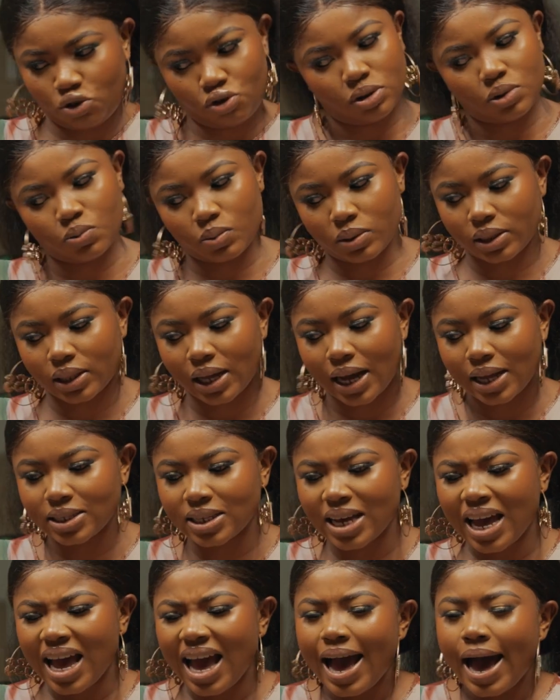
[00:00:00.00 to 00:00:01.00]
be straight with that.
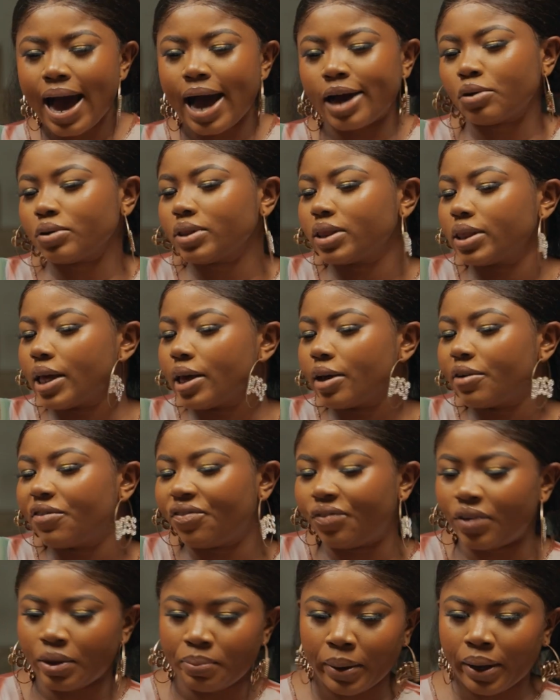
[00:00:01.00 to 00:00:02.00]
I don't think
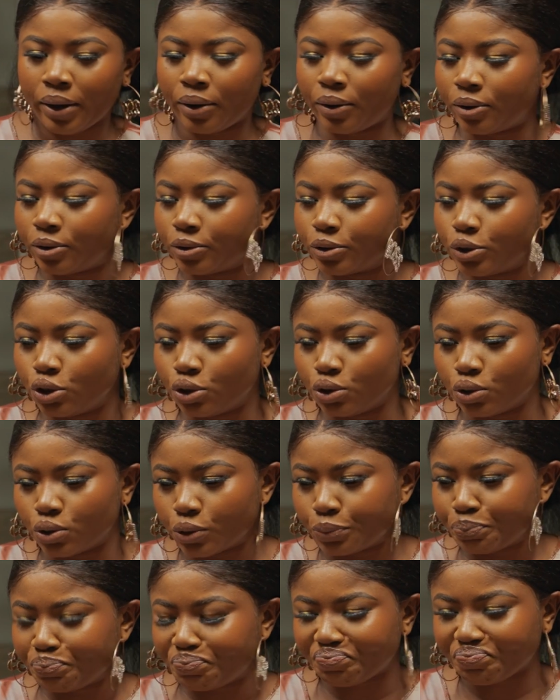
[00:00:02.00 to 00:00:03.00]
female,
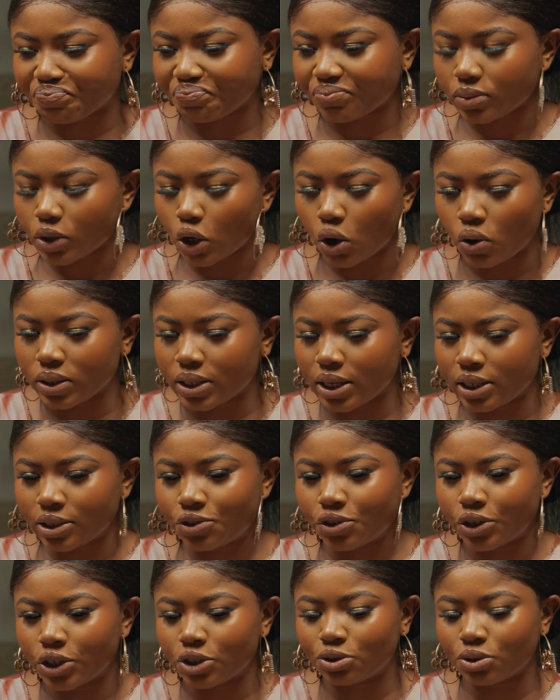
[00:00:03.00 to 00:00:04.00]

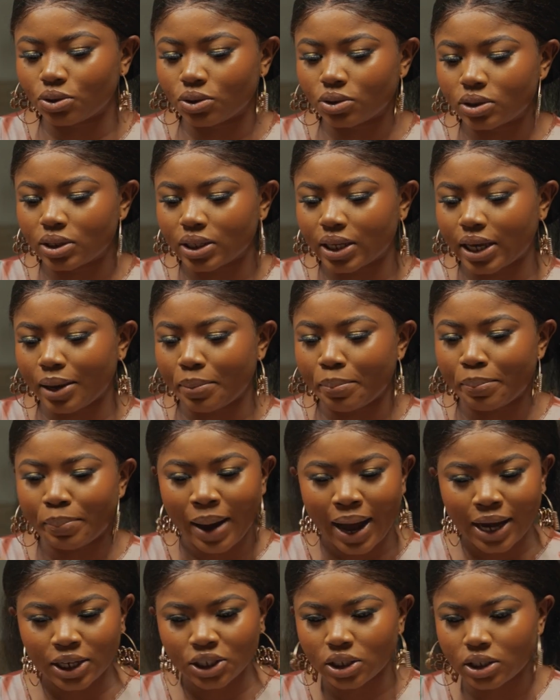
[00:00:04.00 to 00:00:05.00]
content creators get
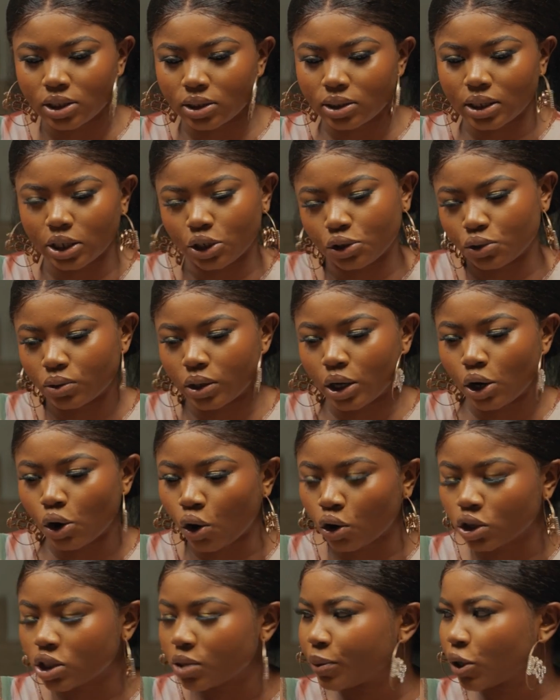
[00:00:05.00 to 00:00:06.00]
bashed, a
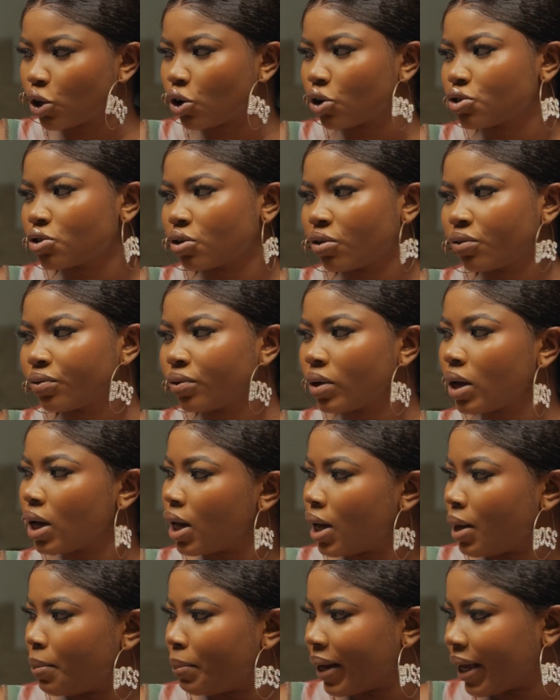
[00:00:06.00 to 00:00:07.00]
lot because of
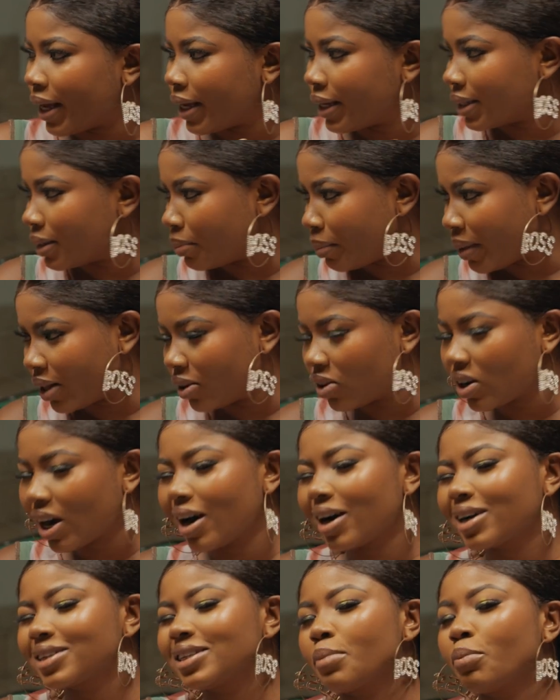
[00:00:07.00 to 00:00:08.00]
playing the male
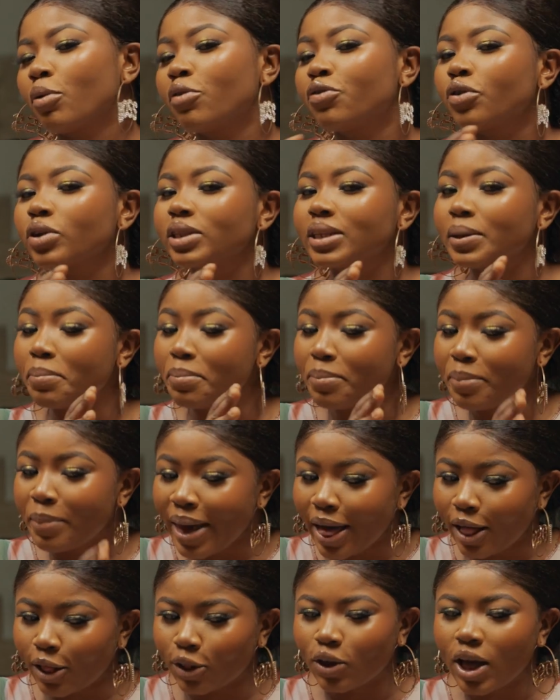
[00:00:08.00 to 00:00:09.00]
character. But for the
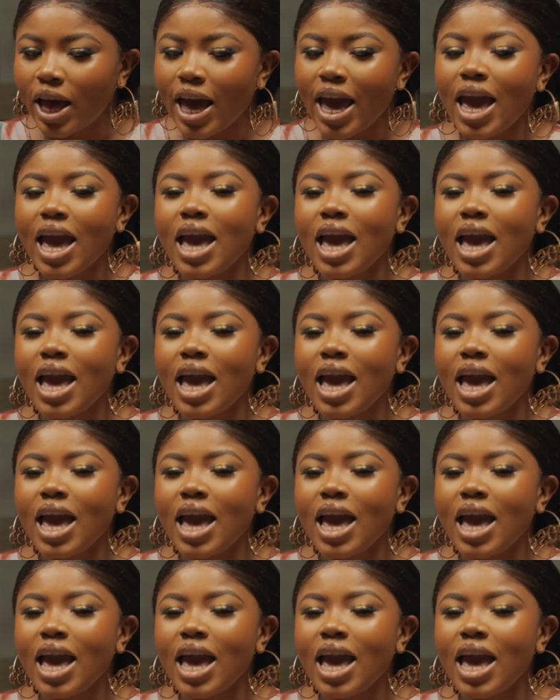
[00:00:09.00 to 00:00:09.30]
male,